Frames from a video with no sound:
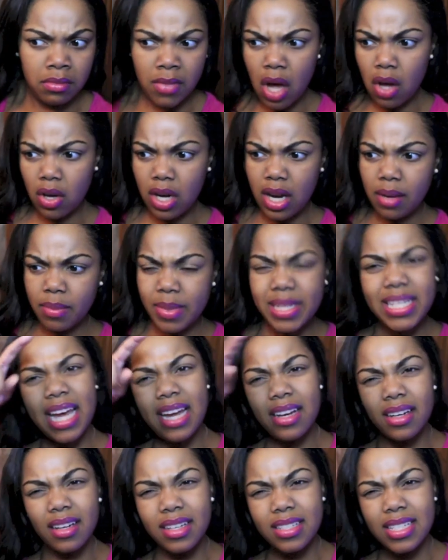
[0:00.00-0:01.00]
hold up, is
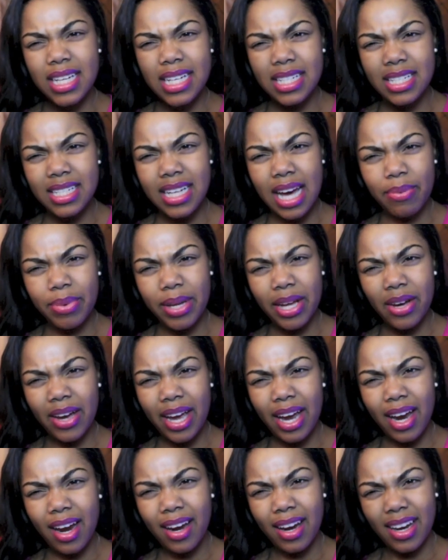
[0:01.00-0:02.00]
that is that the top of your
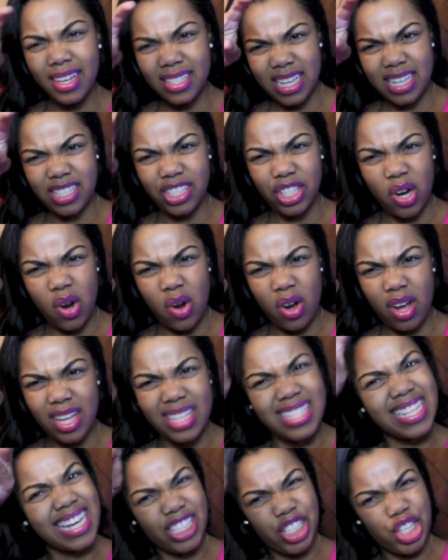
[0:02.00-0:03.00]
hair? Is that
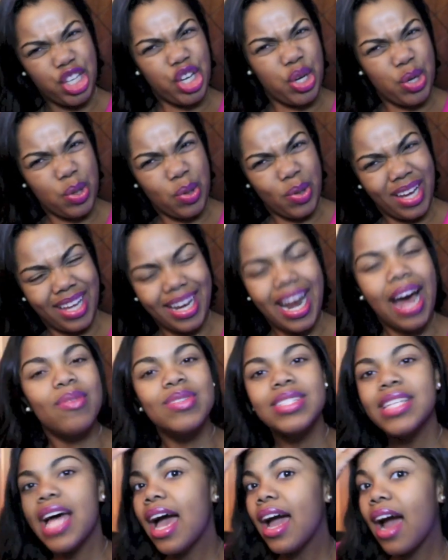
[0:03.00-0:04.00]
you? Is that you? And I
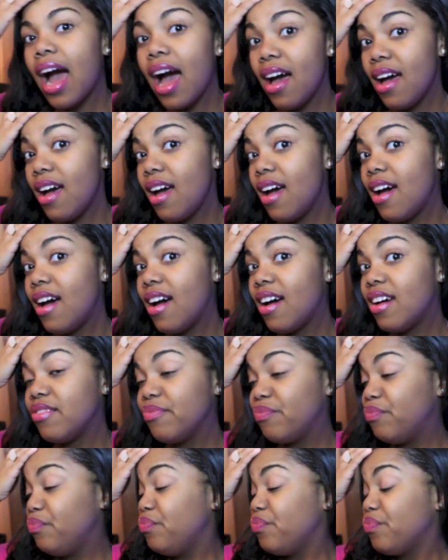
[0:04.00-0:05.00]
was like,
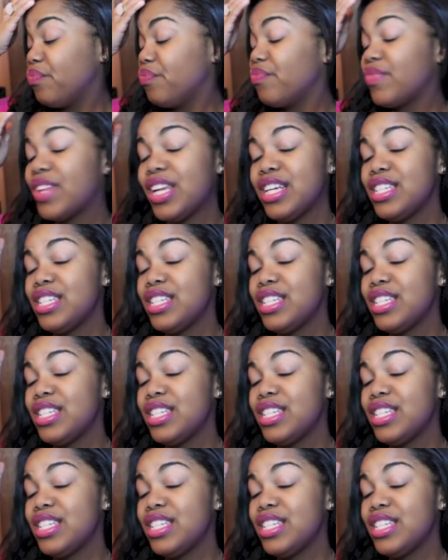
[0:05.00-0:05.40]
uh-uh, mm-mm,